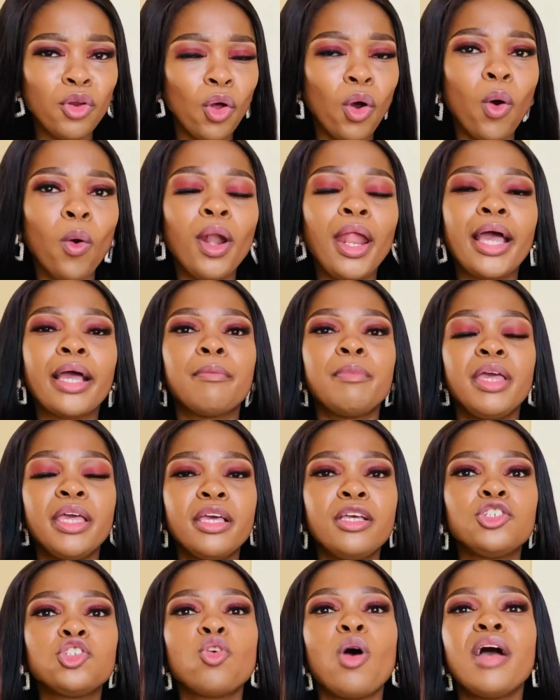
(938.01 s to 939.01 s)
no, like
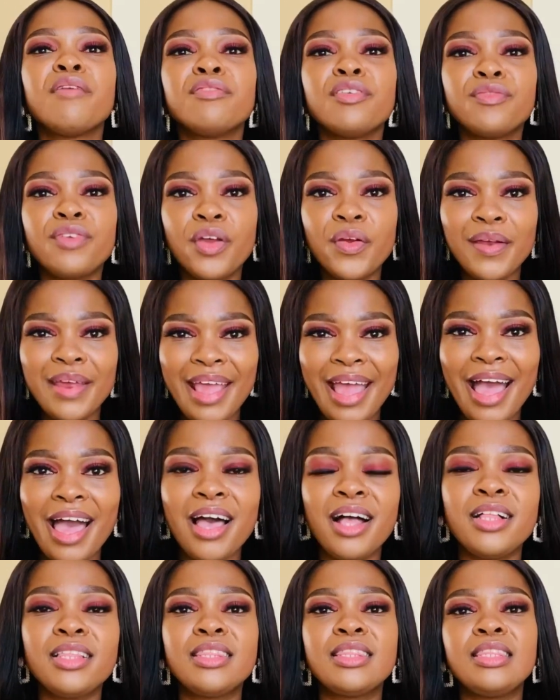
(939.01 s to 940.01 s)
making sure I have a very
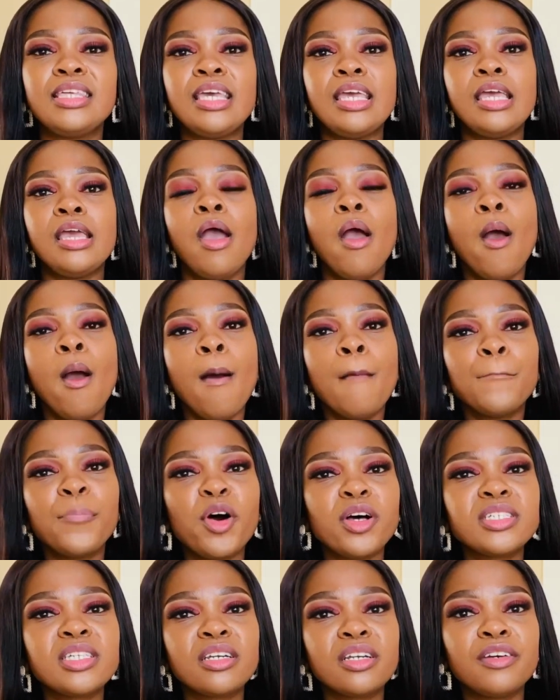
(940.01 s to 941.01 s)
healthy,
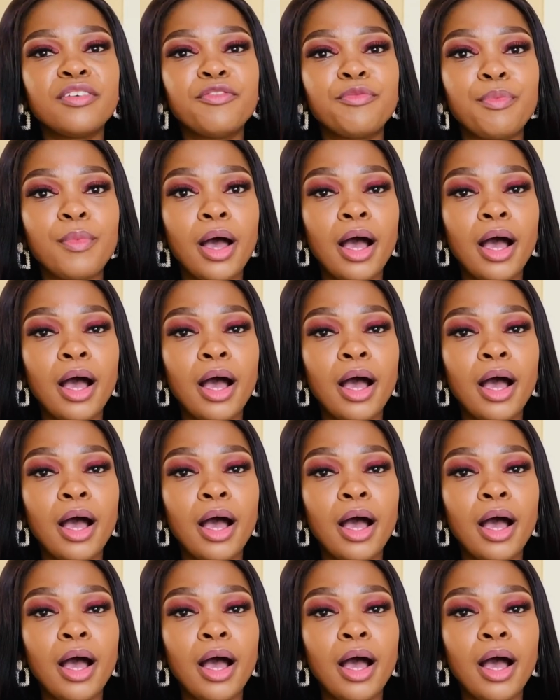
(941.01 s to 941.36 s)
positive